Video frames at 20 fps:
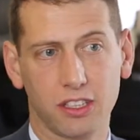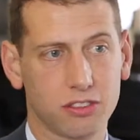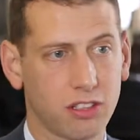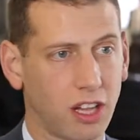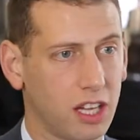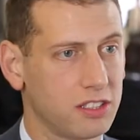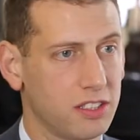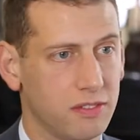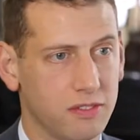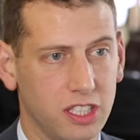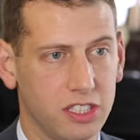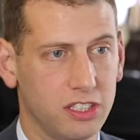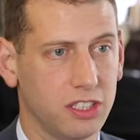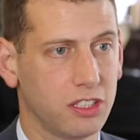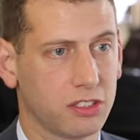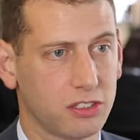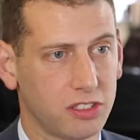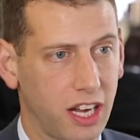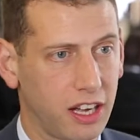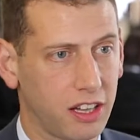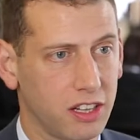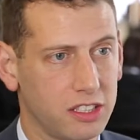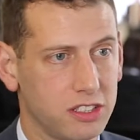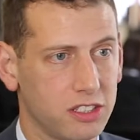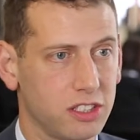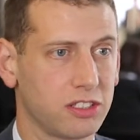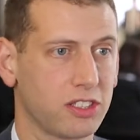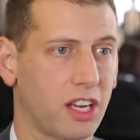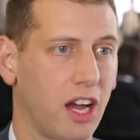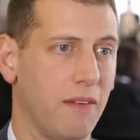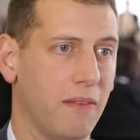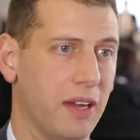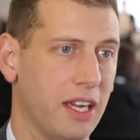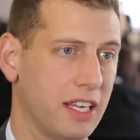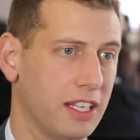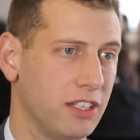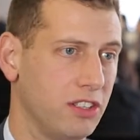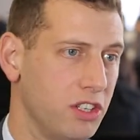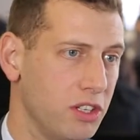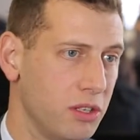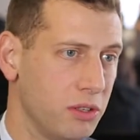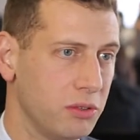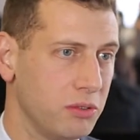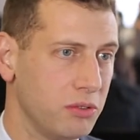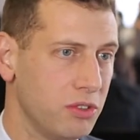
there's lots of digital challengers coming and new,